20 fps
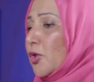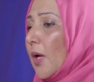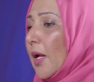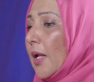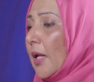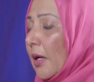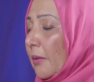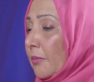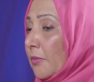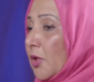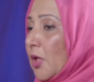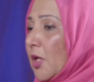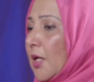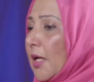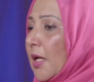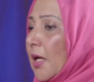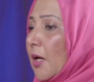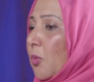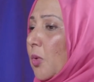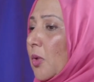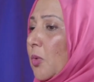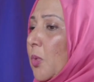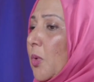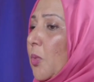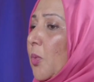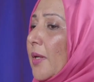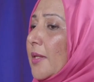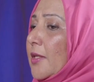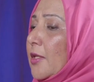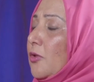So alhamdulillah, what
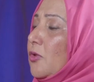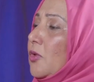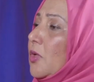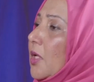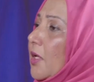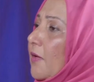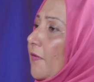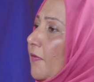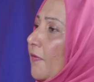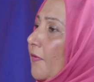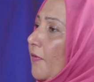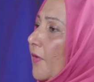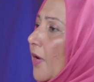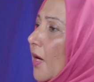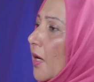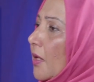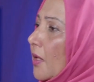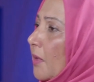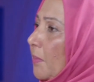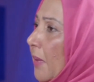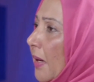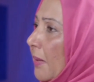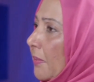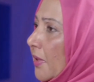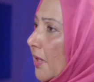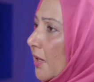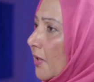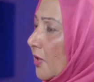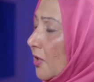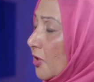we're wanting to give the
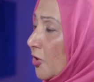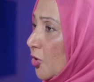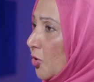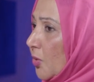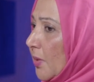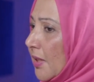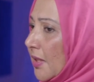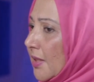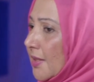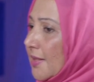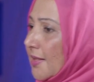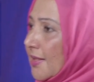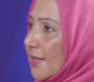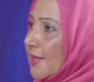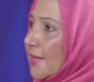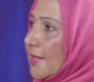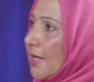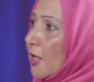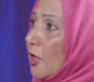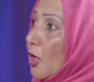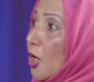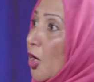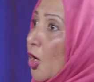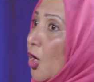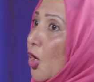public the assurance is that